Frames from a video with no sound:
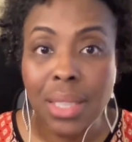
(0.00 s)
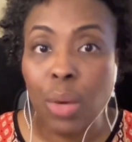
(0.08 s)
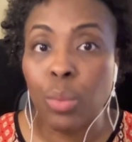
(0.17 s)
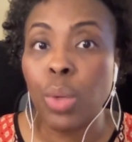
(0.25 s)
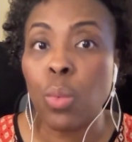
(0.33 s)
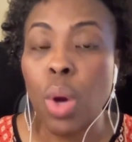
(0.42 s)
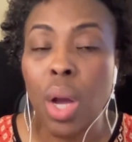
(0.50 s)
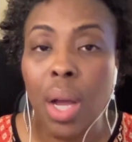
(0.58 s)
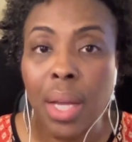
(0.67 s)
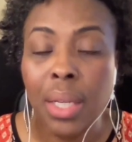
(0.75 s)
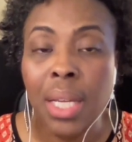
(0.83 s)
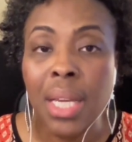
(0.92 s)
that we
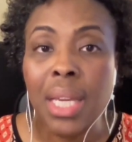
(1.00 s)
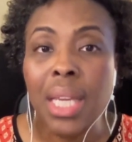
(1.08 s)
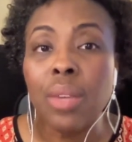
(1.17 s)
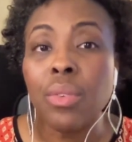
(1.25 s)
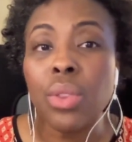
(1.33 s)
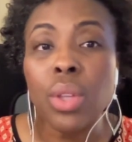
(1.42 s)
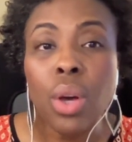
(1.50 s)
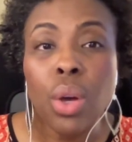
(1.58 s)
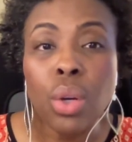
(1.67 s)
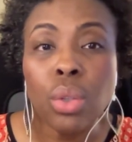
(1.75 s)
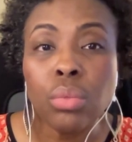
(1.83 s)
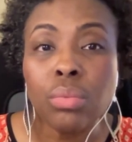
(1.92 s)
want even
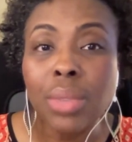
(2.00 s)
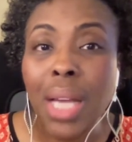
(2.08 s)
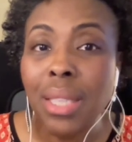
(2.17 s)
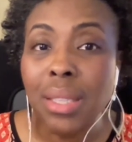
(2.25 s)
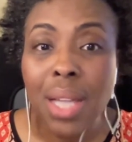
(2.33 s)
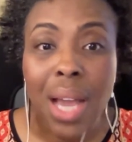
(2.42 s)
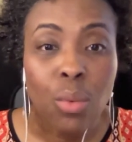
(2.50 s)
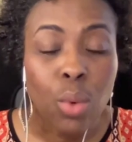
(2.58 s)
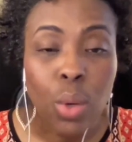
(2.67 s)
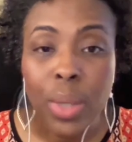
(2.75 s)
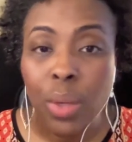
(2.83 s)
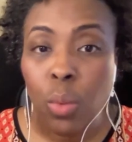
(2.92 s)
though that's not
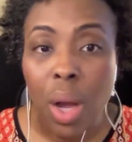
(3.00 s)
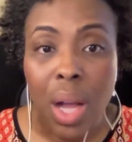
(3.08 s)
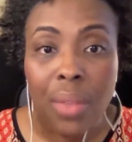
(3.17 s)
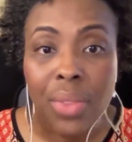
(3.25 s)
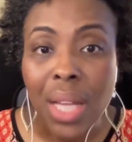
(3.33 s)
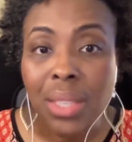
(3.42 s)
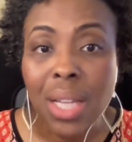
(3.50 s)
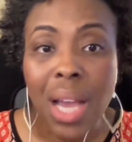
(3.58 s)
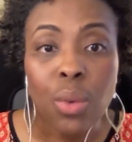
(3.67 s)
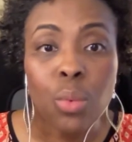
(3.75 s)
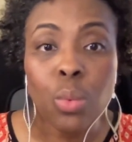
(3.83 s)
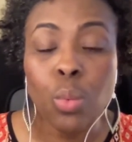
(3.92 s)
what we want. That's
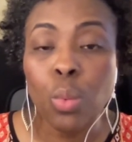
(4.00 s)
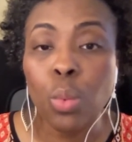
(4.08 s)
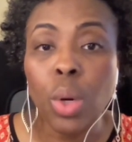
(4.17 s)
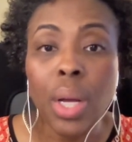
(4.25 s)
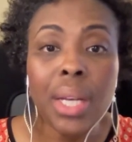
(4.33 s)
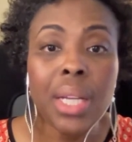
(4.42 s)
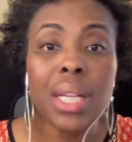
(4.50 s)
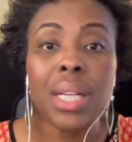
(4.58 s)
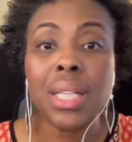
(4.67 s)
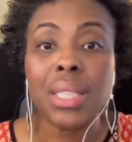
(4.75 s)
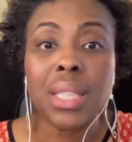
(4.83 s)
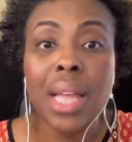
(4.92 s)
not what it
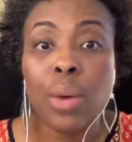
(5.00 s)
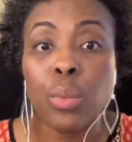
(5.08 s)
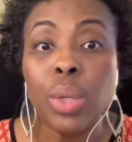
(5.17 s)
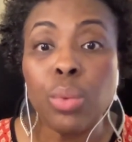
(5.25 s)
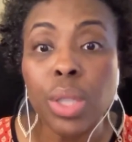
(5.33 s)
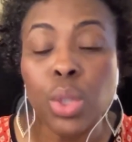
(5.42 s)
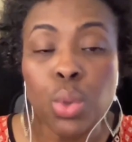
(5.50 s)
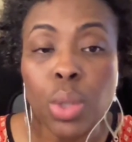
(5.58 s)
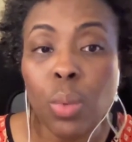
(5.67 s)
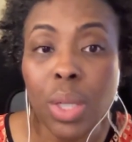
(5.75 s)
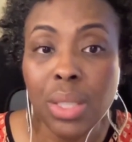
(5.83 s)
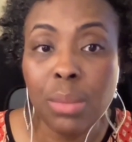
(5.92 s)
is that we really truly
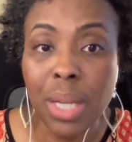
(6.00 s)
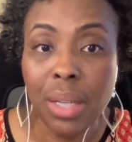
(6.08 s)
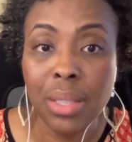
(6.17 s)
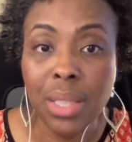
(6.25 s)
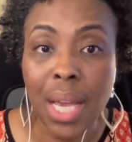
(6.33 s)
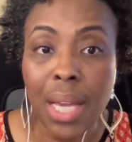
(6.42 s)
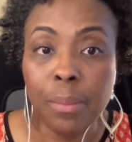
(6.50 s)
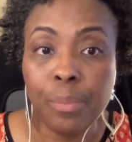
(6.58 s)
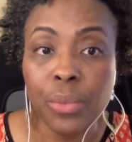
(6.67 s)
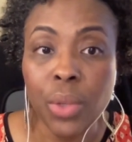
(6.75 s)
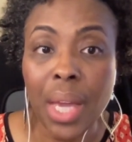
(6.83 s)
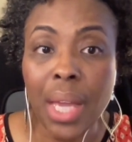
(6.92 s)
want deep down inside.
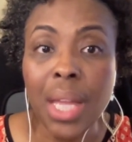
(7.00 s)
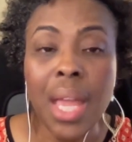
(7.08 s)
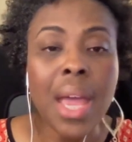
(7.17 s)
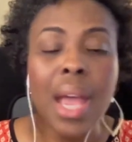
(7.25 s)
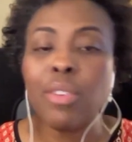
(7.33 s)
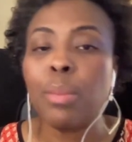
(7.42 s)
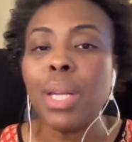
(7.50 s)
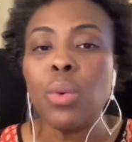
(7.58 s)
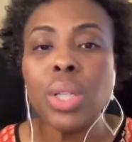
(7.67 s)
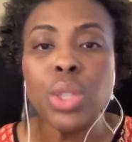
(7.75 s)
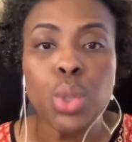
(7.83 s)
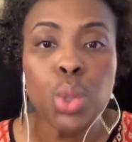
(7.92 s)
Okay. Everybody
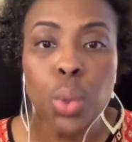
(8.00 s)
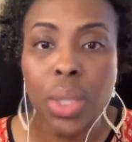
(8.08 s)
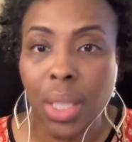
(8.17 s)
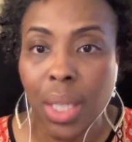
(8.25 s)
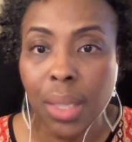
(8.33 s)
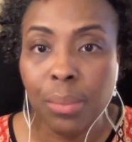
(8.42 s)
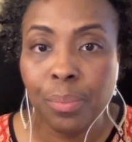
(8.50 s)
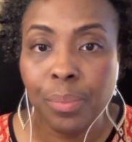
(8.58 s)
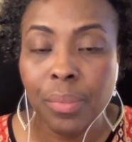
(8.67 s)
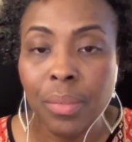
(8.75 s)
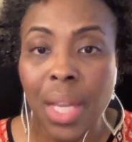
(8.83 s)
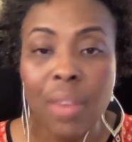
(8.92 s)
wants a shortcut.
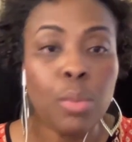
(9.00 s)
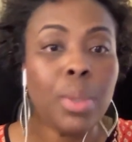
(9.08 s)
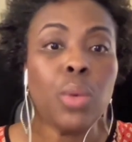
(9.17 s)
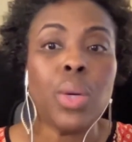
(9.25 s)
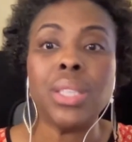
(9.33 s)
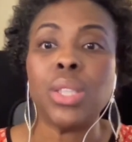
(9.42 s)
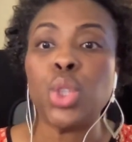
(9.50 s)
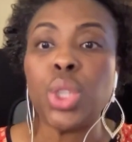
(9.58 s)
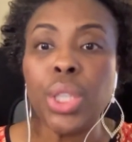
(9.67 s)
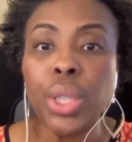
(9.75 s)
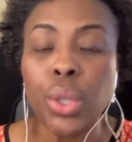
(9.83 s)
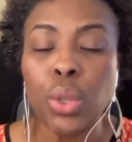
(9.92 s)
Everybody wants a
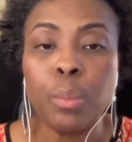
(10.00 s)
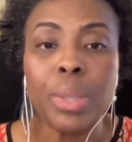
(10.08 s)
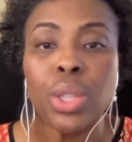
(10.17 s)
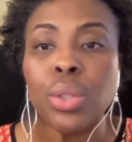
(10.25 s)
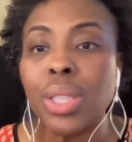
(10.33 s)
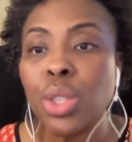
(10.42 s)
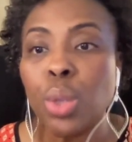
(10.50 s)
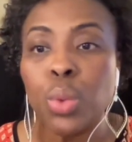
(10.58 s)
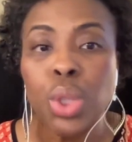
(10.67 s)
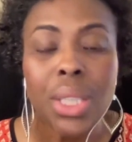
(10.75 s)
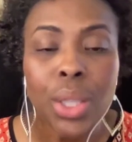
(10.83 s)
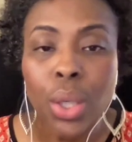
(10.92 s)
cheat code, but there is no
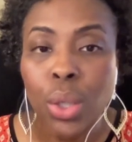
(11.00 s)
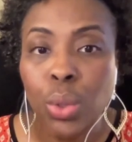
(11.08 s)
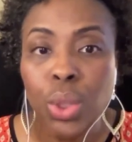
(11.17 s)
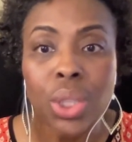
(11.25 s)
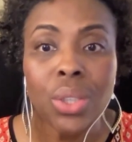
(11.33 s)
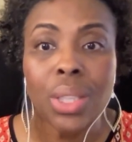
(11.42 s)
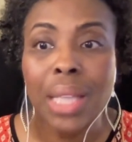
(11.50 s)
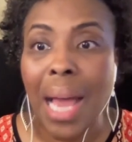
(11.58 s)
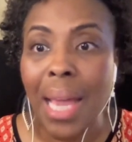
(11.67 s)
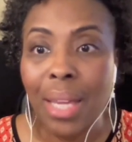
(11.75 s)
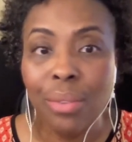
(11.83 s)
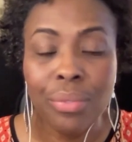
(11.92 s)
cheat code to your
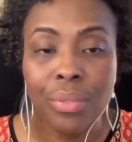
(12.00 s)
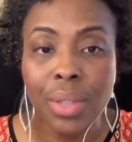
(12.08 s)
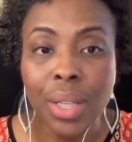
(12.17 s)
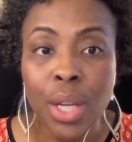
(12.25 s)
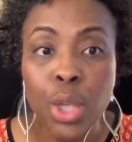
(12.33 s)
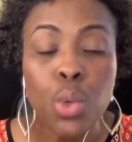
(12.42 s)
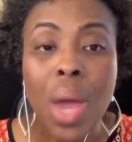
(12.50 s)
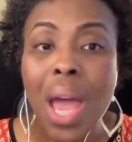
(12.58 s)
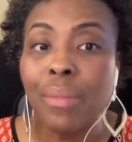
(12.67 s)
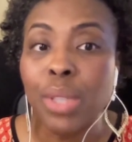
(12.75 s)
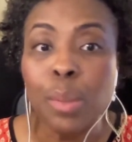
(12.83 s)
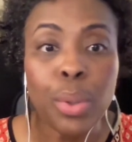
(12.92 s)
life. You
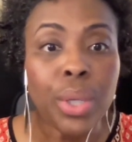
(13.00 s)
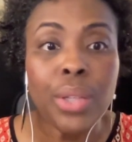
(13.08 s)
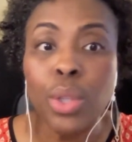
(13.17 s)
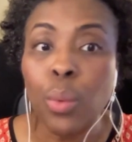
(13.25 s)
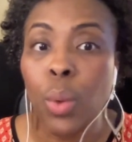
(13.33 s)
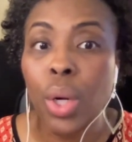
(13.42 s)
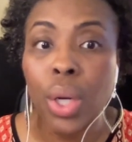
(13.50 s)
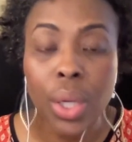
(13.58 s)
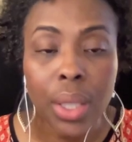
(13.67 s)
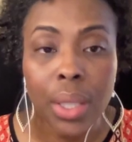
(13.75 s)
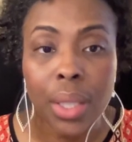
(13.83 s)
have to put in the work.